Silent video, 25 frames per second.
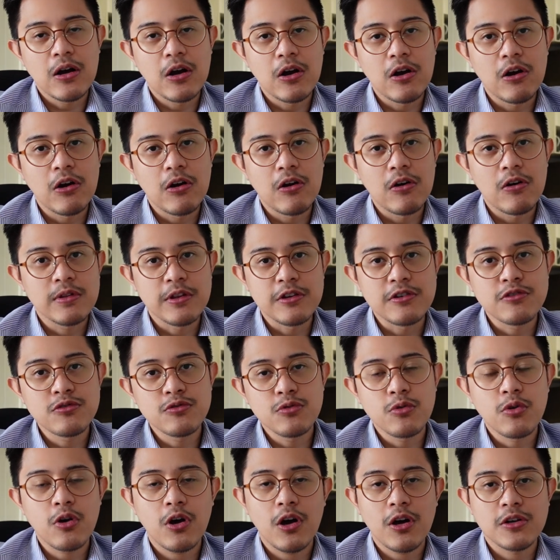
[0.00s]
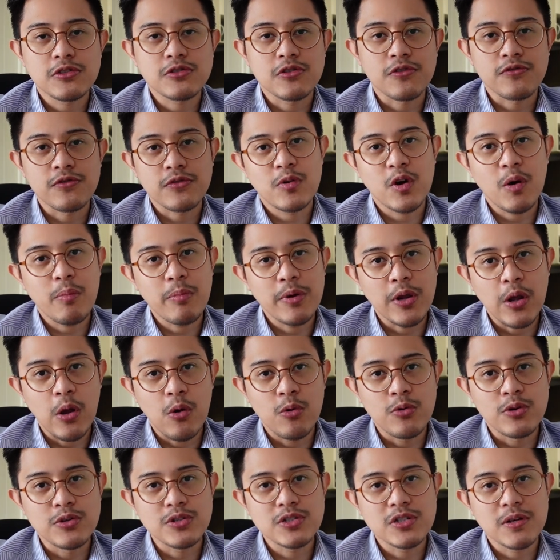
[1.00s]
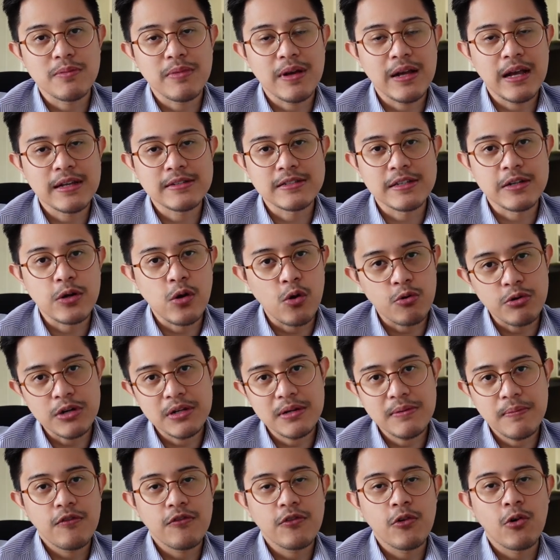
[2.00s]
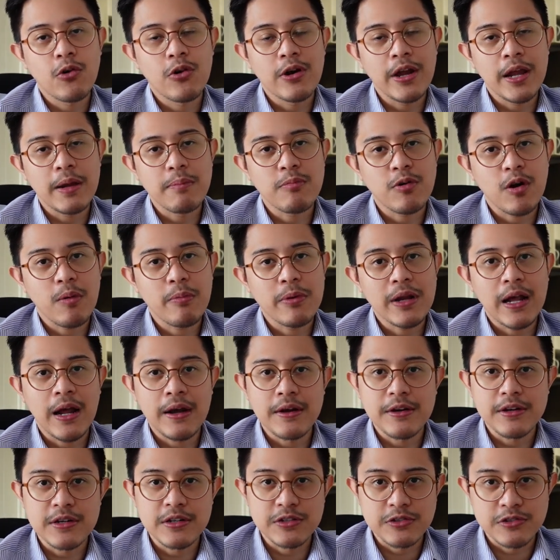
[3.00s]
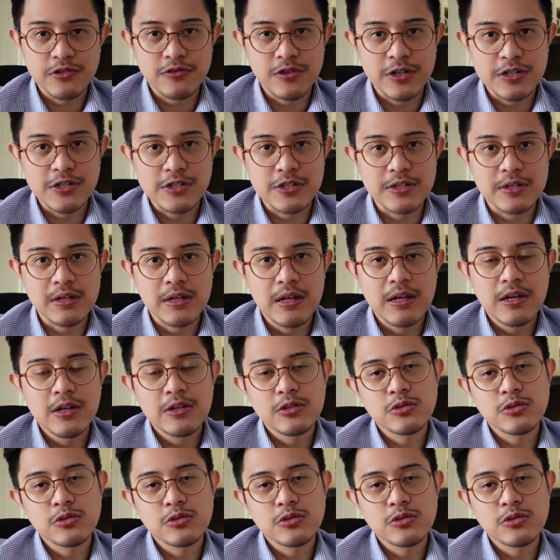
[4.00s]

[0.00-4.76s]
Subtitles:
of the true cost of property ownership as an owner for a property under construction.